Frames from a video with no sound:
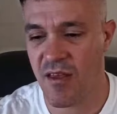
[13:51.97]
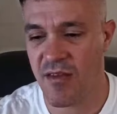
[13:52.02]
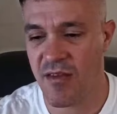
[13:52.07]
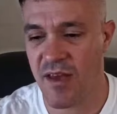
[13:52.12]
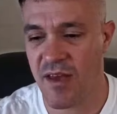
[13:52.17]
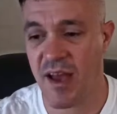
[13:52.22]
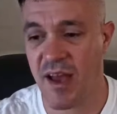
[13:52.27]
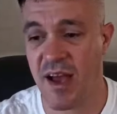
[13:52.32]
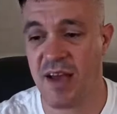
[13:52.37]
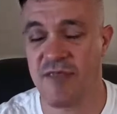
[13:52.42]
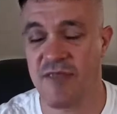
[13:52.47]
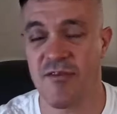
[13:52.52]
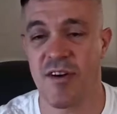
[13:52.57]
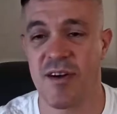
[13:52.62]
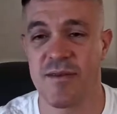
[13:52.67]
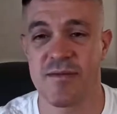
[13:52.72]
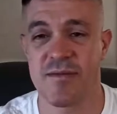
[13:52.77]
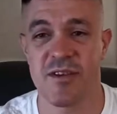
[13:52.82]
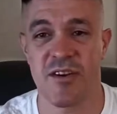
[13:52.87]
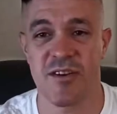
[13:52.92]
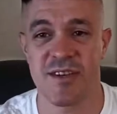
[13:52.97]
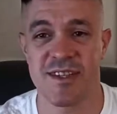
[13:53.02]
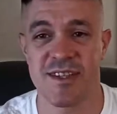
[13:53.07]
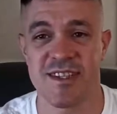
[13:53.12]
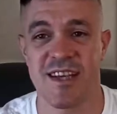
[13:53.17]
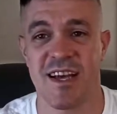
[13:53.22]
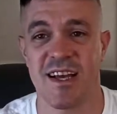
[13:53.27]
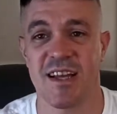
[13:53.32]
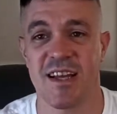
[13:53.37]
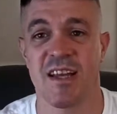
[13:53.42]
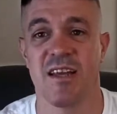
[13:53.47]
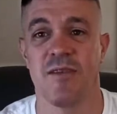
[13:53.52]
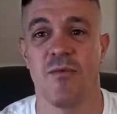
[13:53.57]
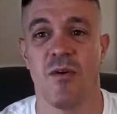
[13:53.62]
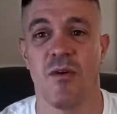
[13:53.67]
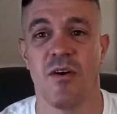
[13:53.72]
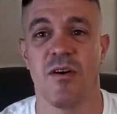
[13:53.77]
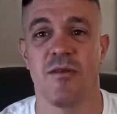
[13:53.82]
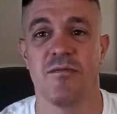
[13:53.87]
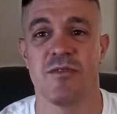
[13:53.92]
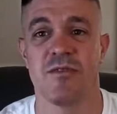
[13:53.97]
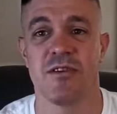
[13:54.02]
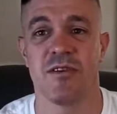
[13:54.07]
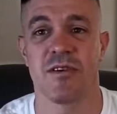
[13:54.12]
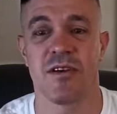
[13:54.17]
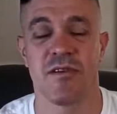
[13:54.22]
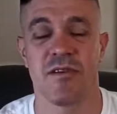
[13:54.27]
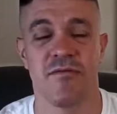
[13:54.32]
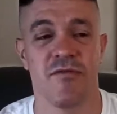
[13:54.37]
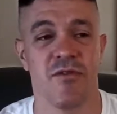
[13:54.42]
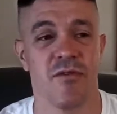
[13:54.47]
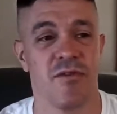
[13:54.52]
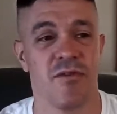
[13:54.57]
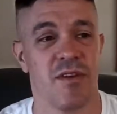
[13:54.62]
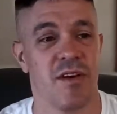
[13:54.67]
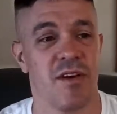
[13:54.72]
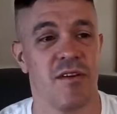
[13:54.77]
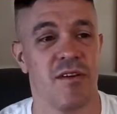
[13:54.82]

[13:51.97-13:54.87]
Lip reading: their hand wraps are exactly what I was looking for.